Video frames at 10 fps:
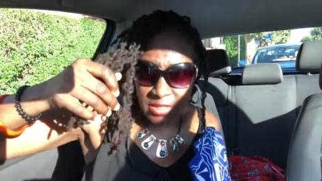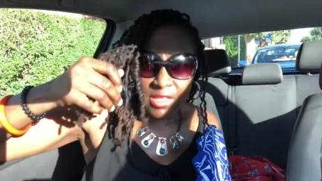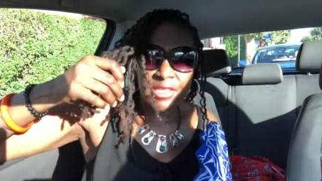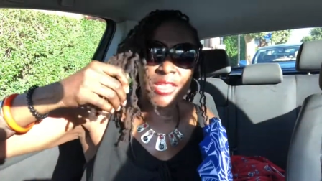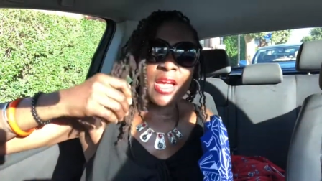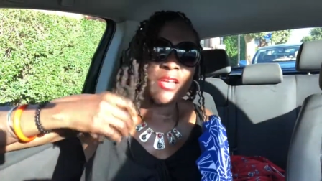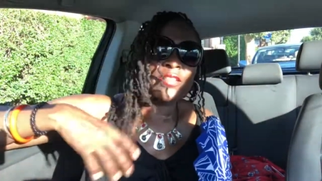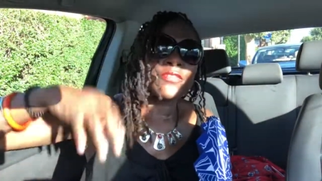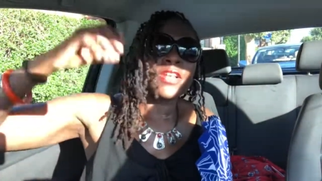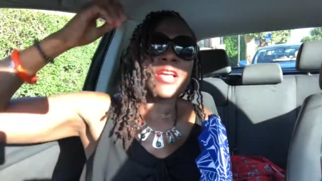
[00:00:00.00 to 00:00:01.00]
it's
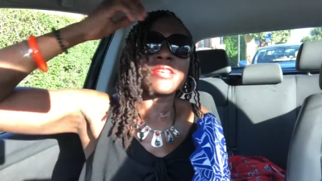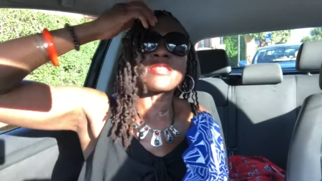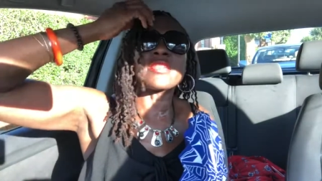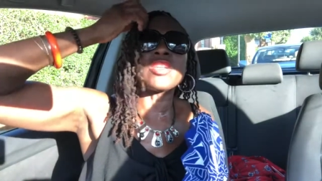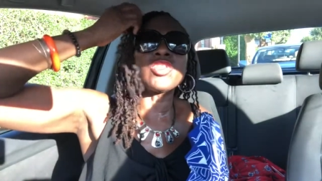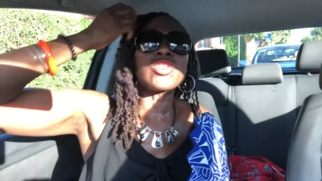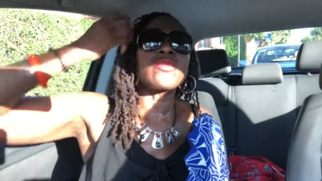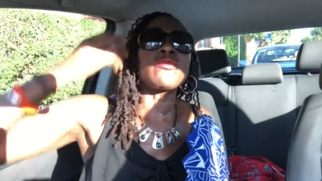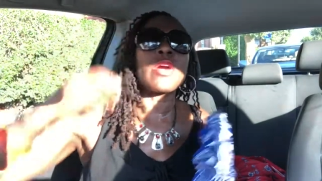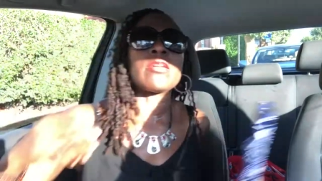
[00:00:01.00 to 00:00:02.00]
kind of like tinges
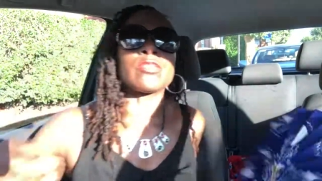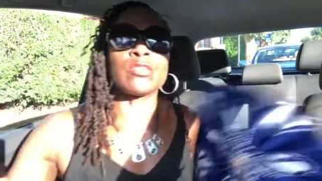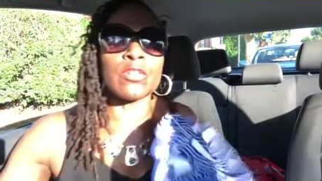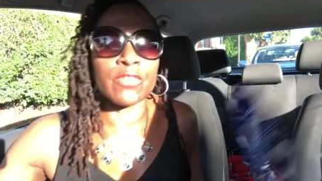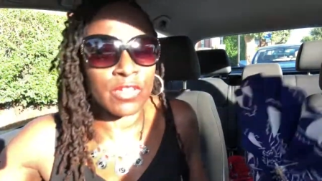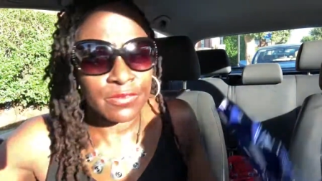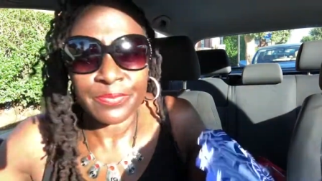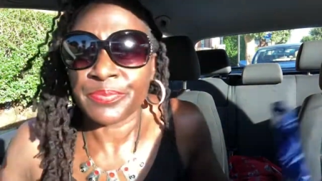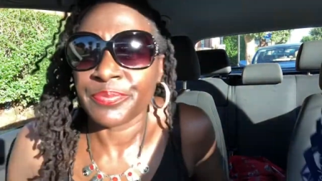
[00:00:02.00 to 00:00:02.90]
of brown all over.